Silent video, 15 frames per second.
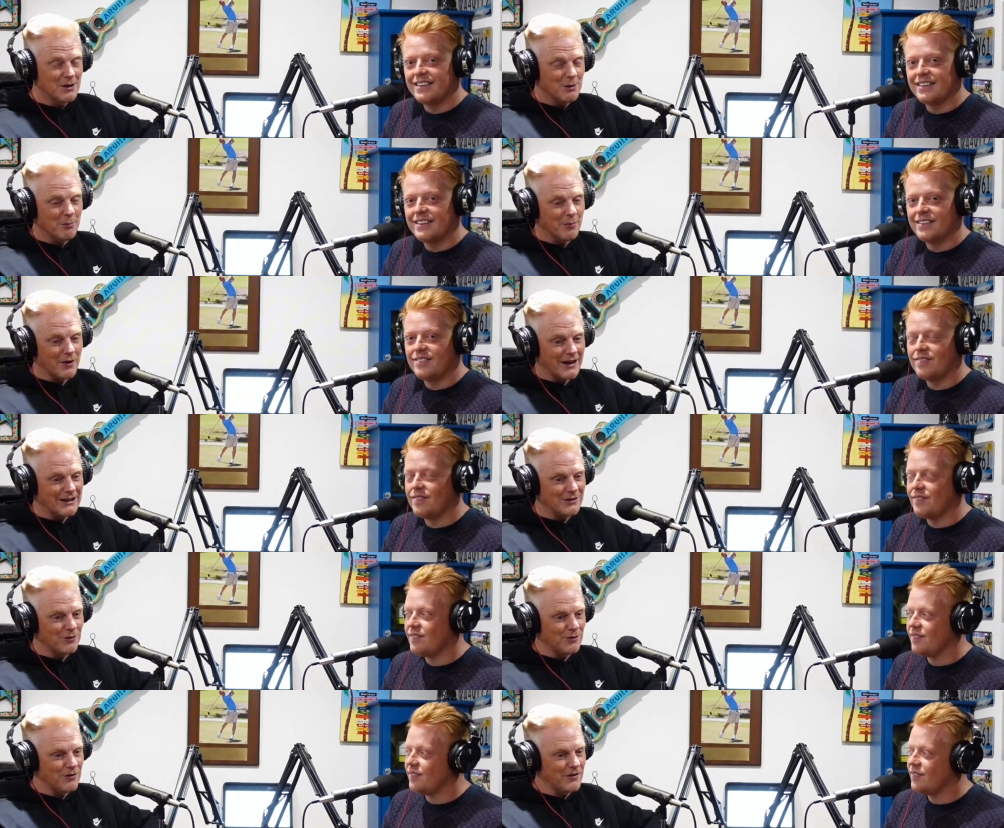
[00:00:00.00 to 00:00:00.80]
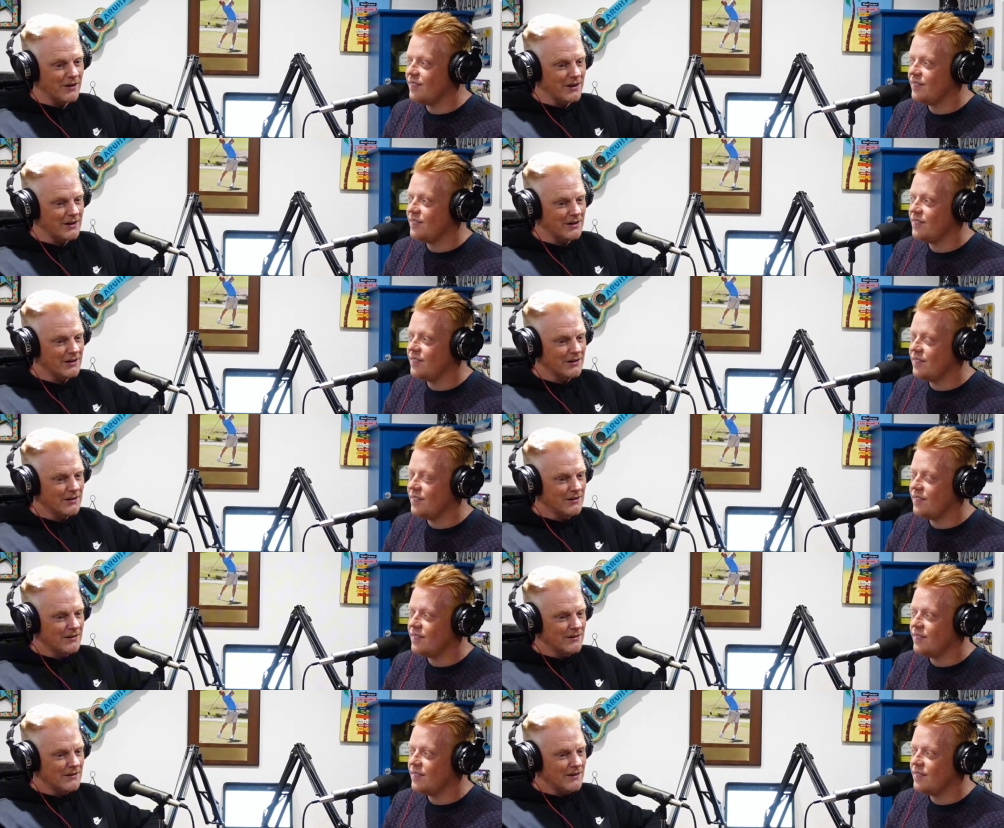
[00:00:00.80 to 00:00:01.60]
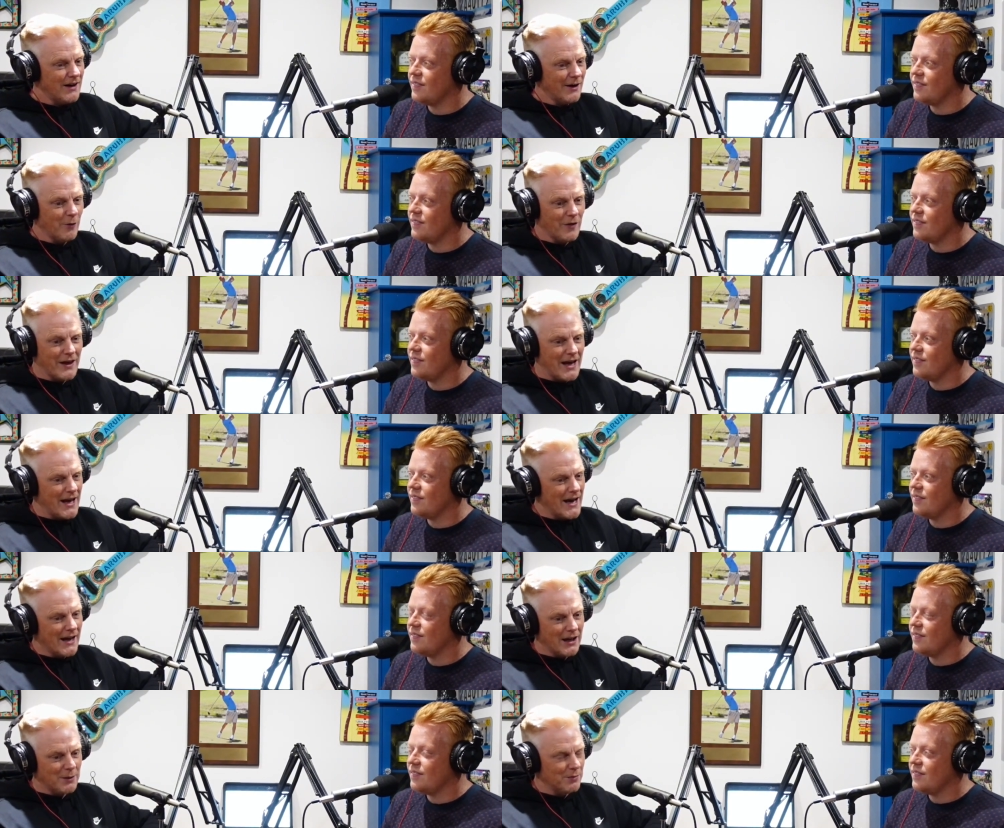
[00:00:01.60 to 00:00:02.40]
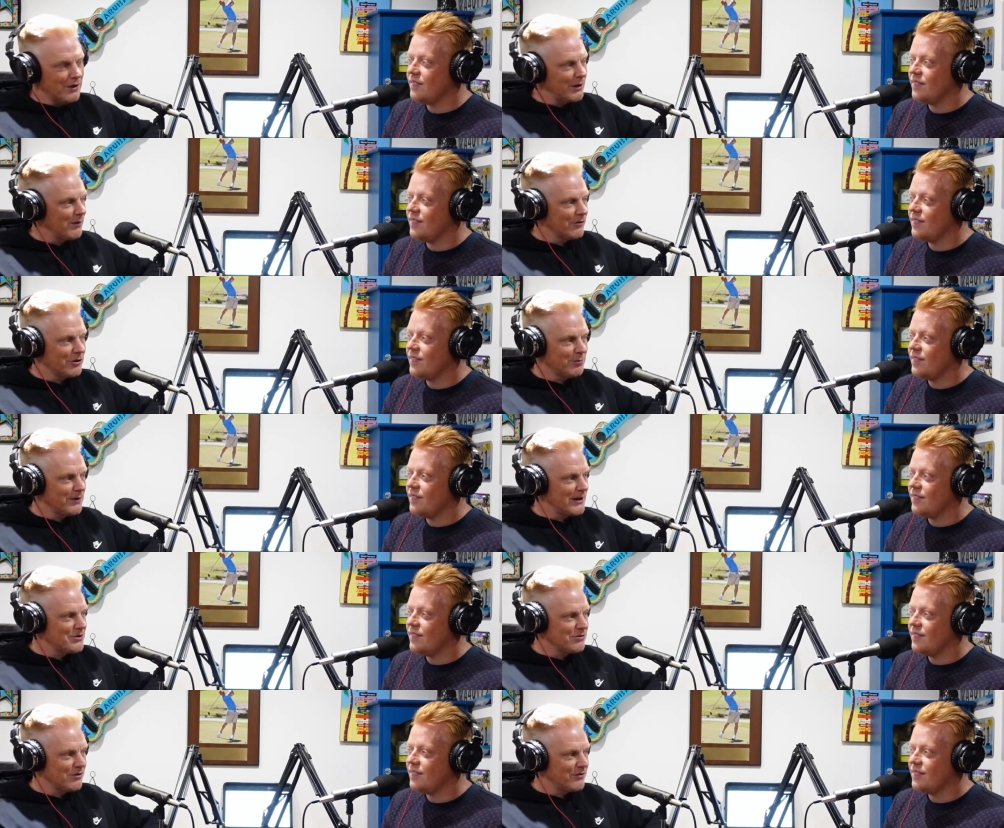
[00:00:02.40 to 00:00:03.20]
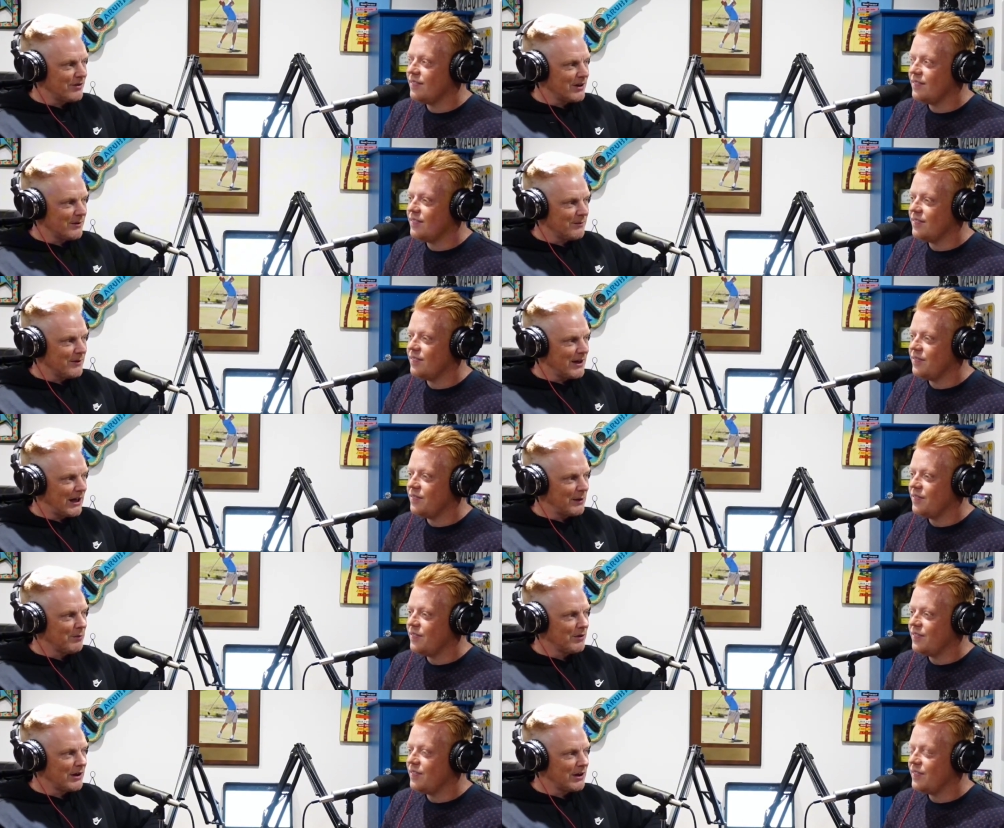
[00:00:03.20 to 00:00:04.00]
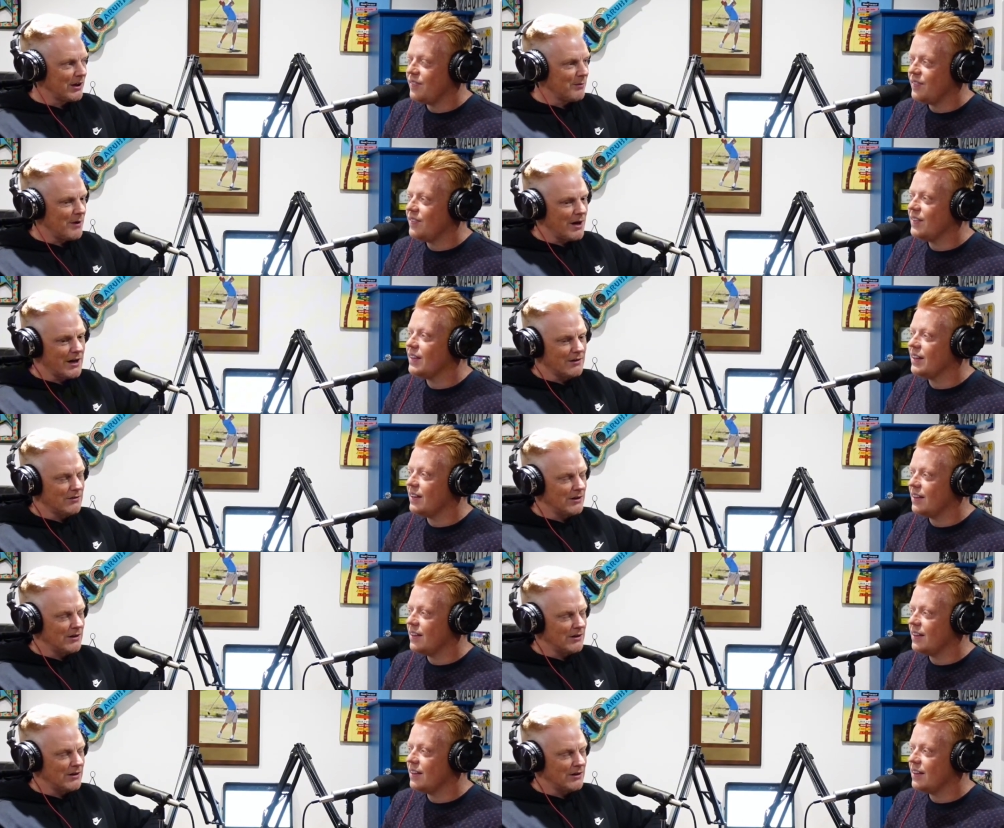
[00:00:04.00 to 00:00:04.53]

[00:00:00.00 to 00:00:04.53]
Speaker 1: But I do think I don't think anybody wants to play Jon Rahm. Anybody in the American